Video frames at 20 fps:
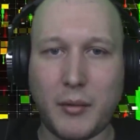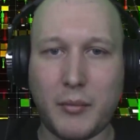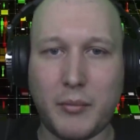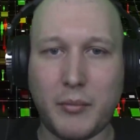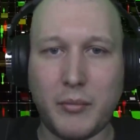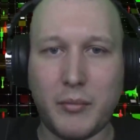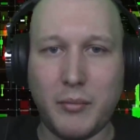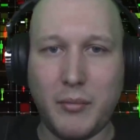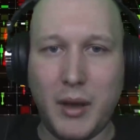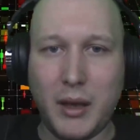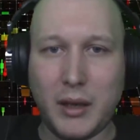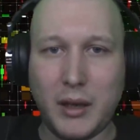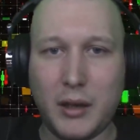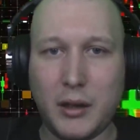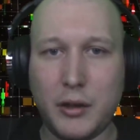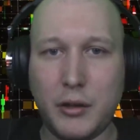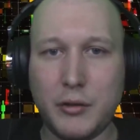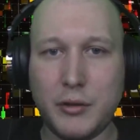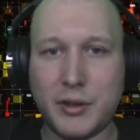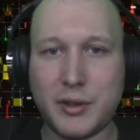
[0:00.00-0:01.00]
making
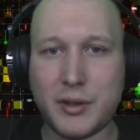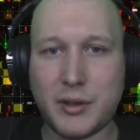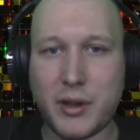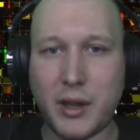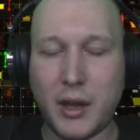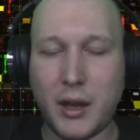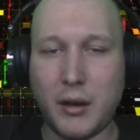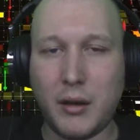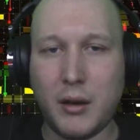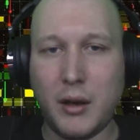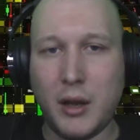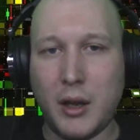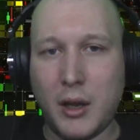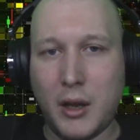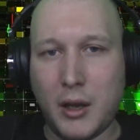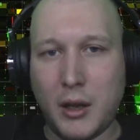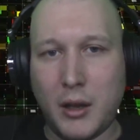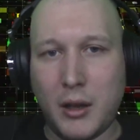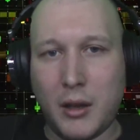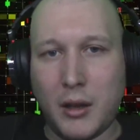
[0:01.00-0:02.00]
use, then
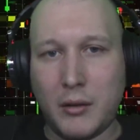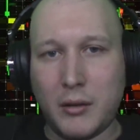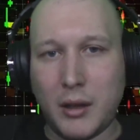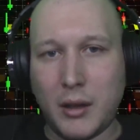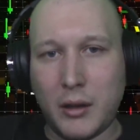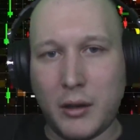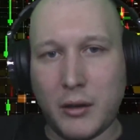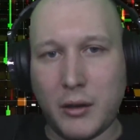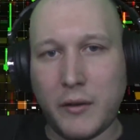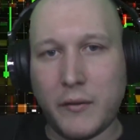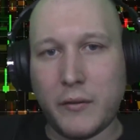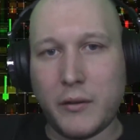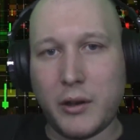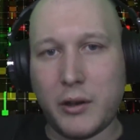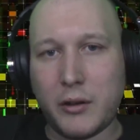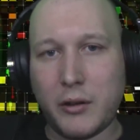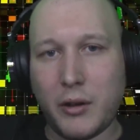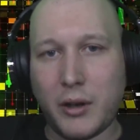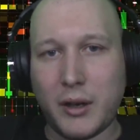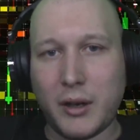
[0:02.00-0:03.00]
they're
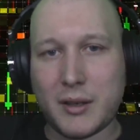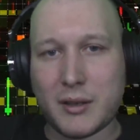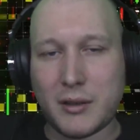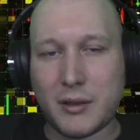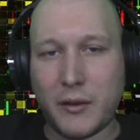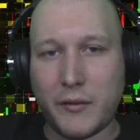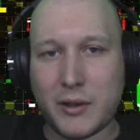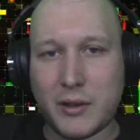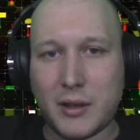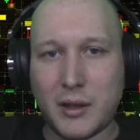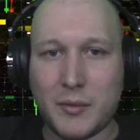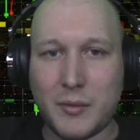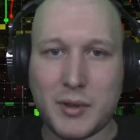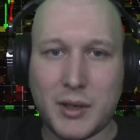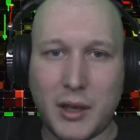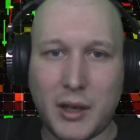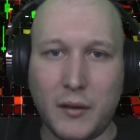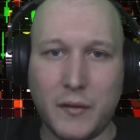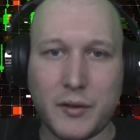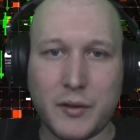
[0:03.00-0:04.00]
doing a disservice to
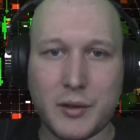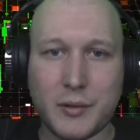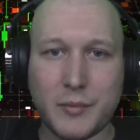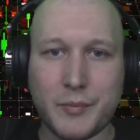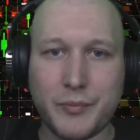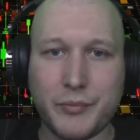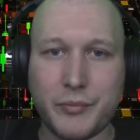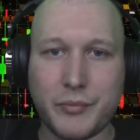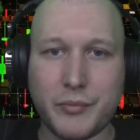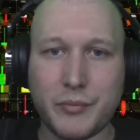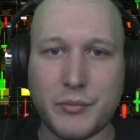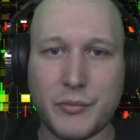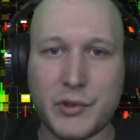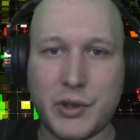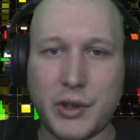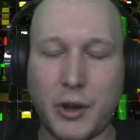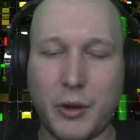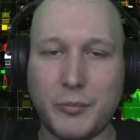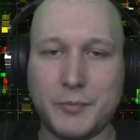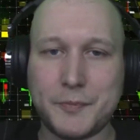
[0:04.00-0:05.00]
themselves.
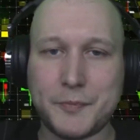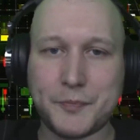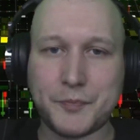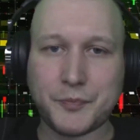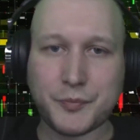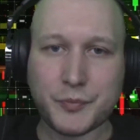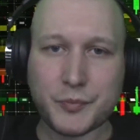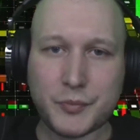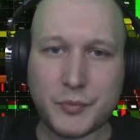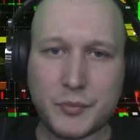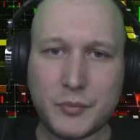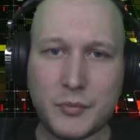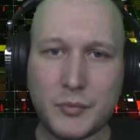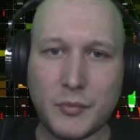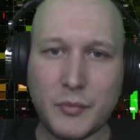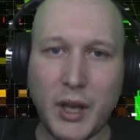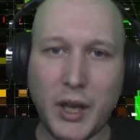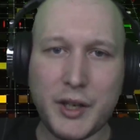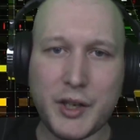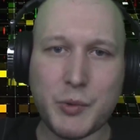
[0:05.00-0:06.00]
So
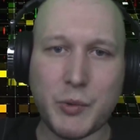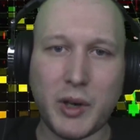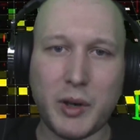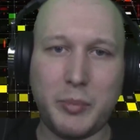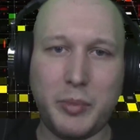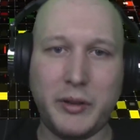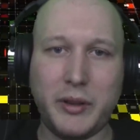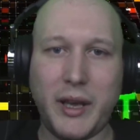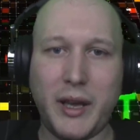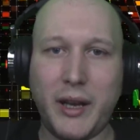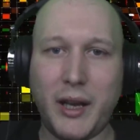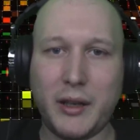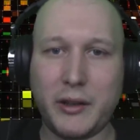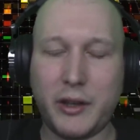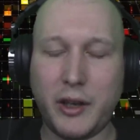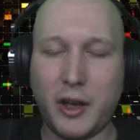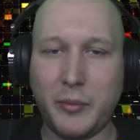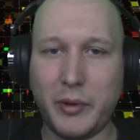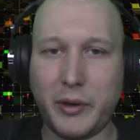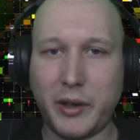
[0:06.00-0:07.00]
I just want to put that out
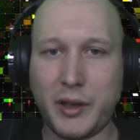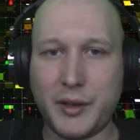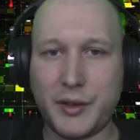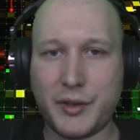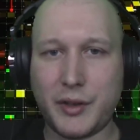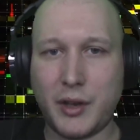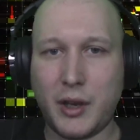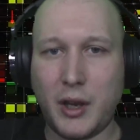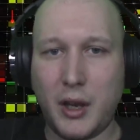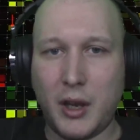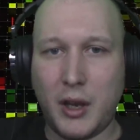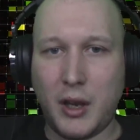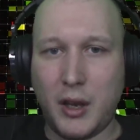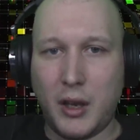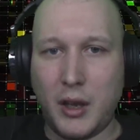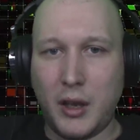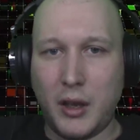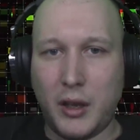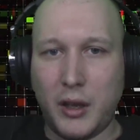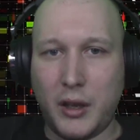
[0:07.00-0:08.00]
there because
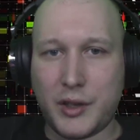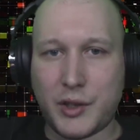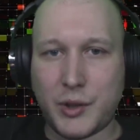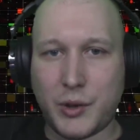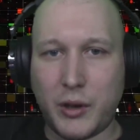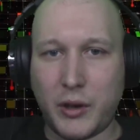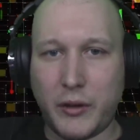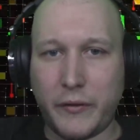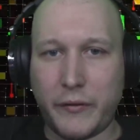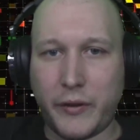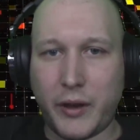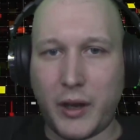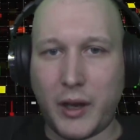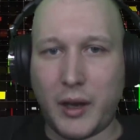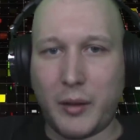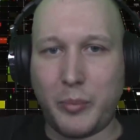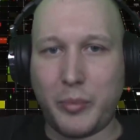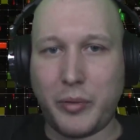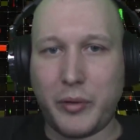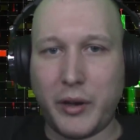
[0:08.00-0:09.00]
it's sort of a
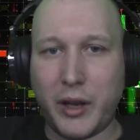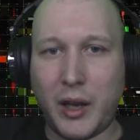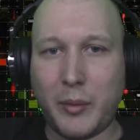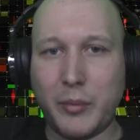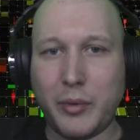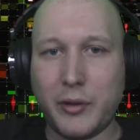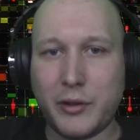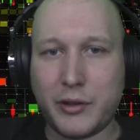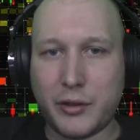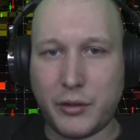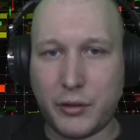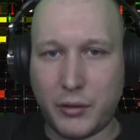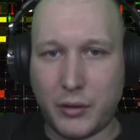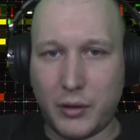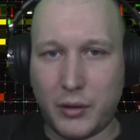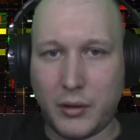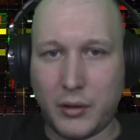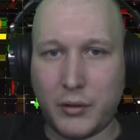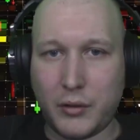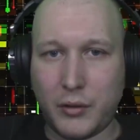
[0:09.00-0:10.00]
preamble to
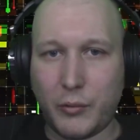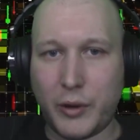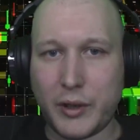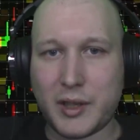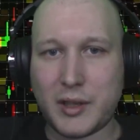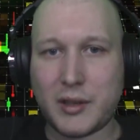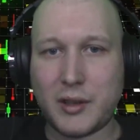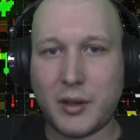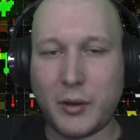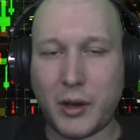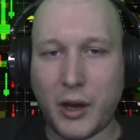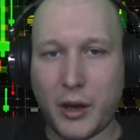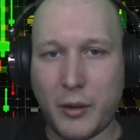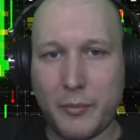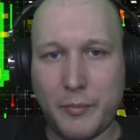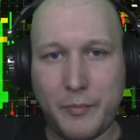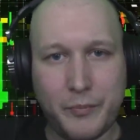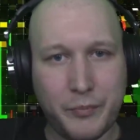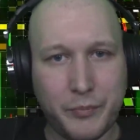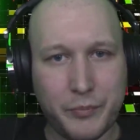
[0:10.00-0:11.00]
what's to come.
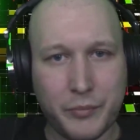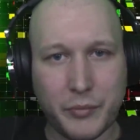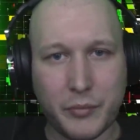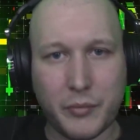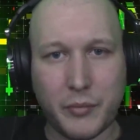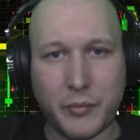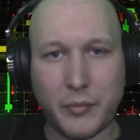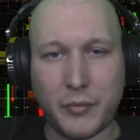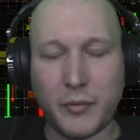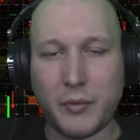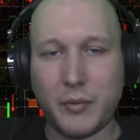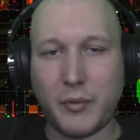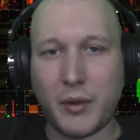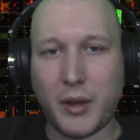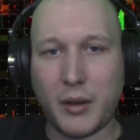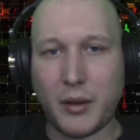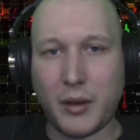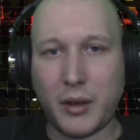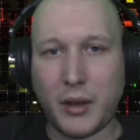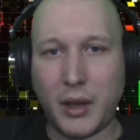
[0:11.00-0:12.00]

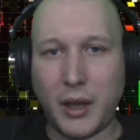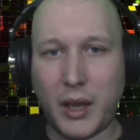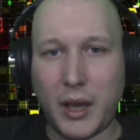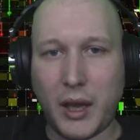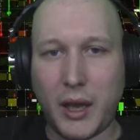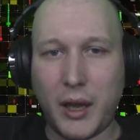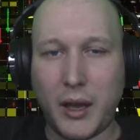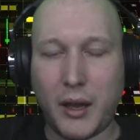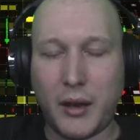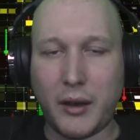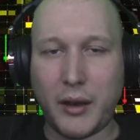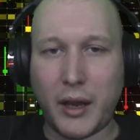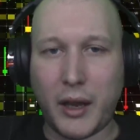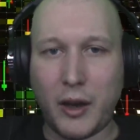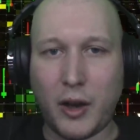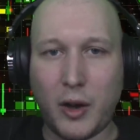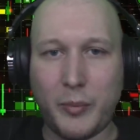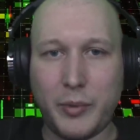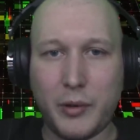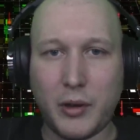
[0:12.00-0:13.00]
And I
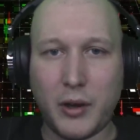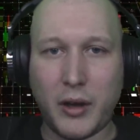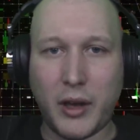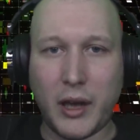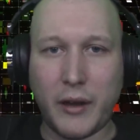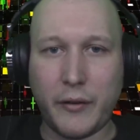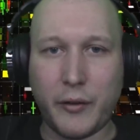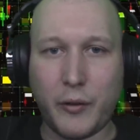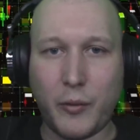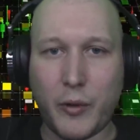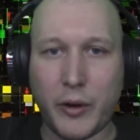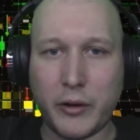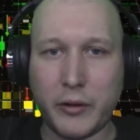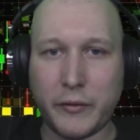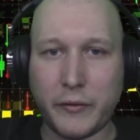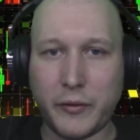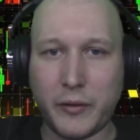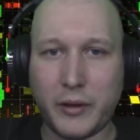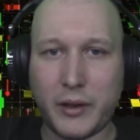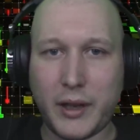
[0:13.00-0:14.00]
hope you all have a
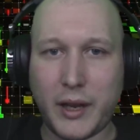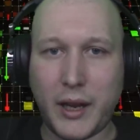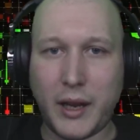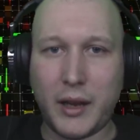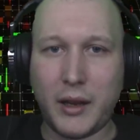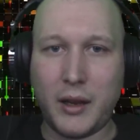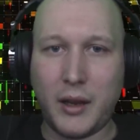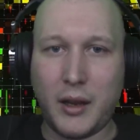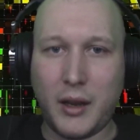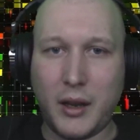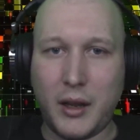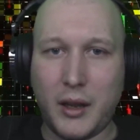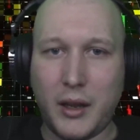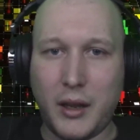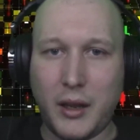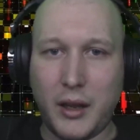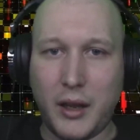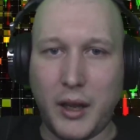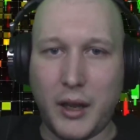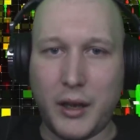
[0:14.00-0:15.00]
wonderful day
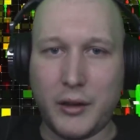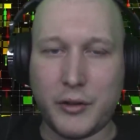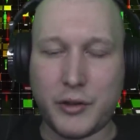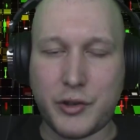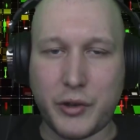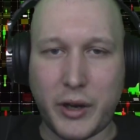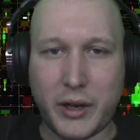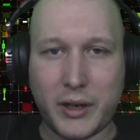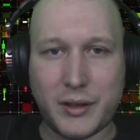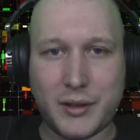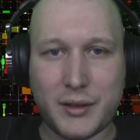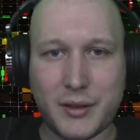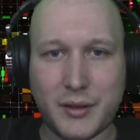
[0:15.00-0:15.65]
in your trades.